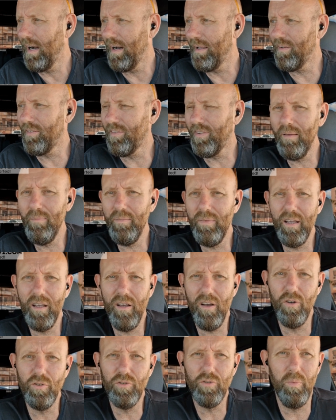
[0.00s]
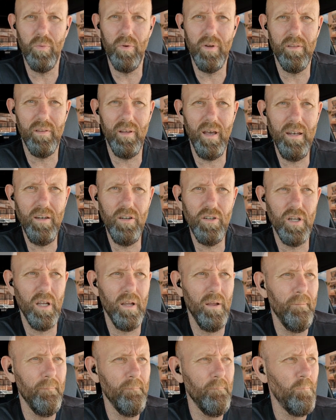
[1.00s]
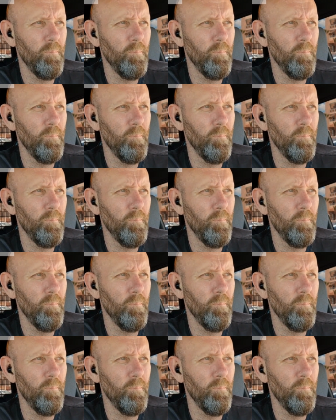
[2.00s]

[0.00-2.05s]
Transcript: And the same thing goes with energy.